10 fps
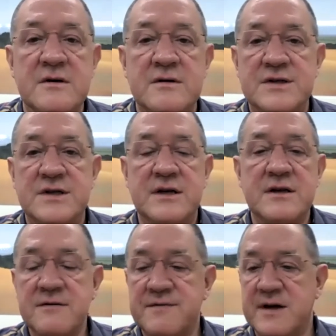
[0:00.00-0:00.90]

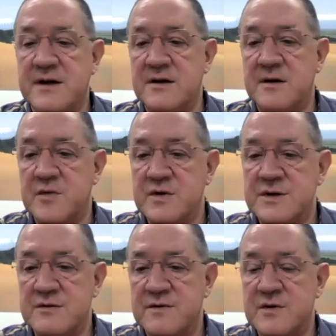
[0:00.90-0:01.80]
significant
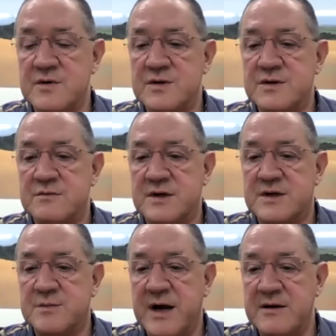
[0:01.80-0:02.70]
numbers of those
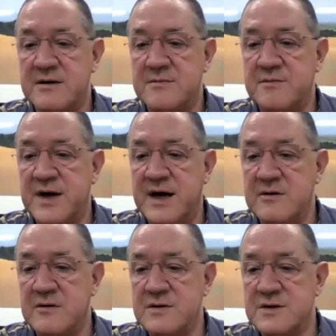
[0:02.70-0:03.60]
expanded
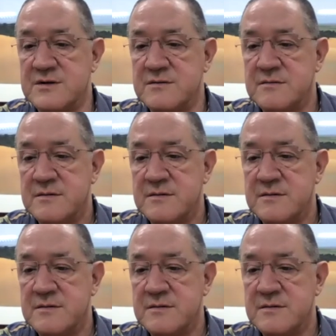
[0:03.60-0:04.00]
panels.